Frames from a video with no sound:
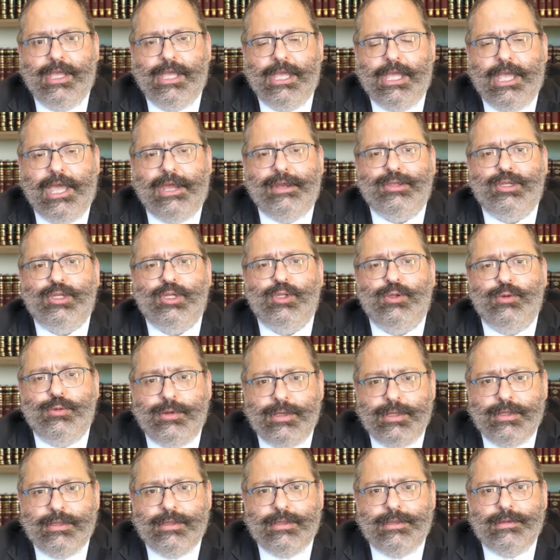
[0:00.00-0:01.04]
He had a
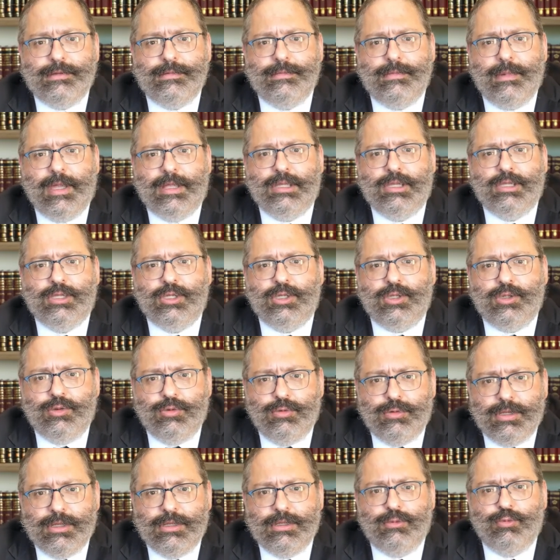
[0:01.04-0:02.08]
student, and the
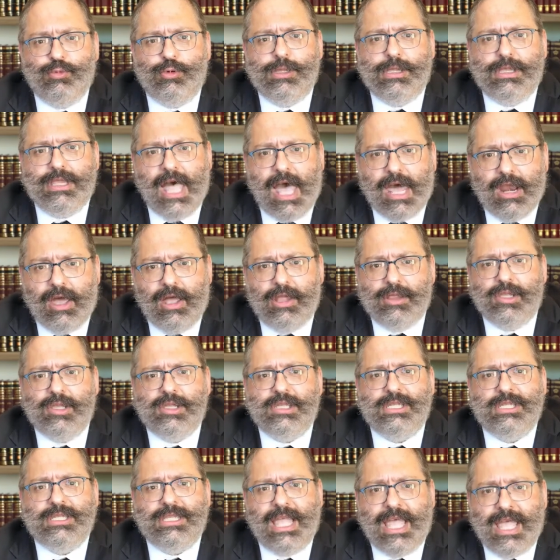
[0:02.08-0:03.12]
student would not
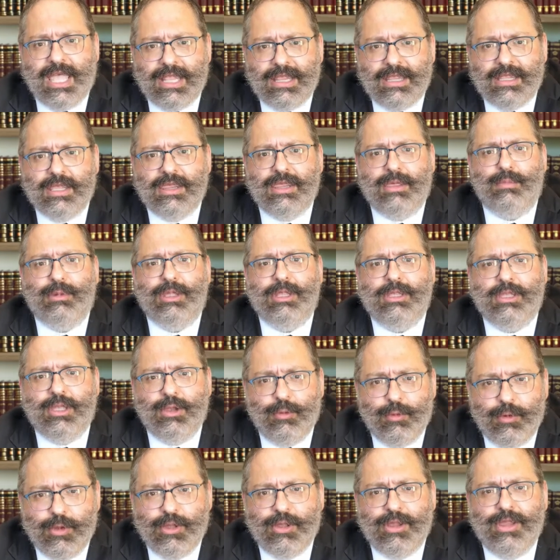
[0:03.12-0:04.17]
understand the
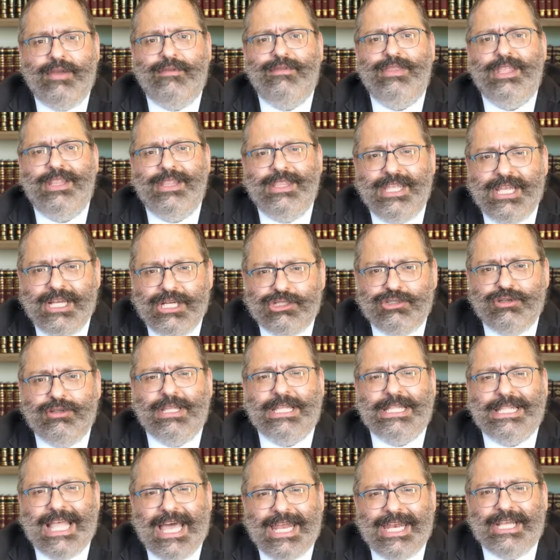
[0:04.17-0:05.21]
material if the teacher
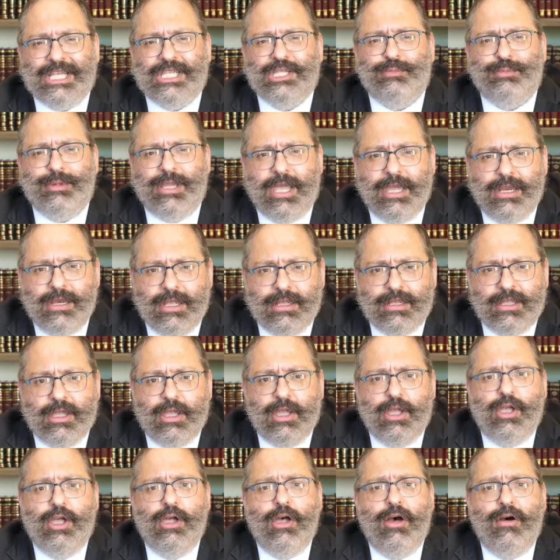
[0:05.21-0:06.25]
did not explain it
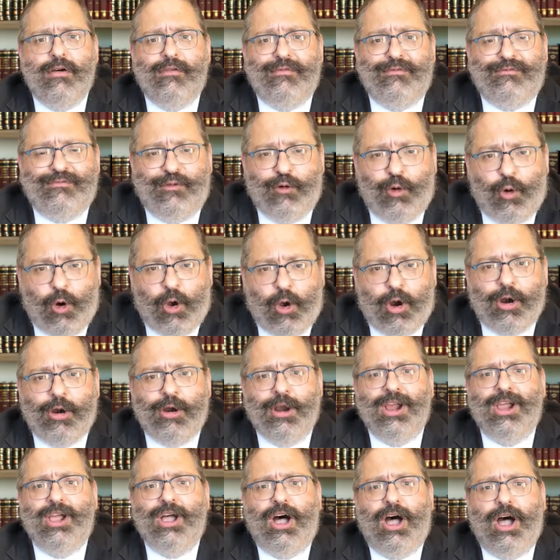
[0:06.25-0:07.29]

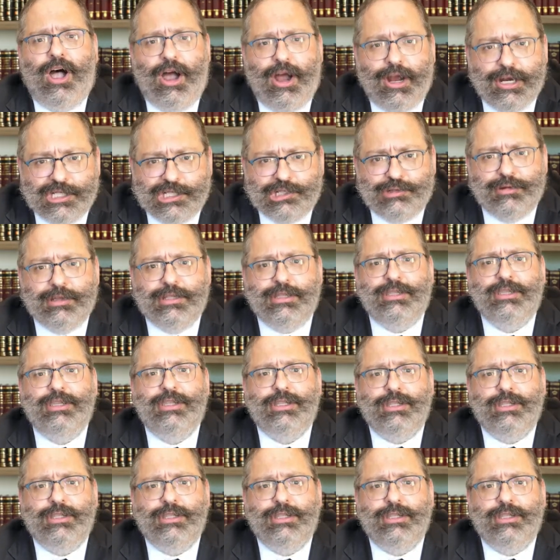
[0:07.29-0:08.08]
400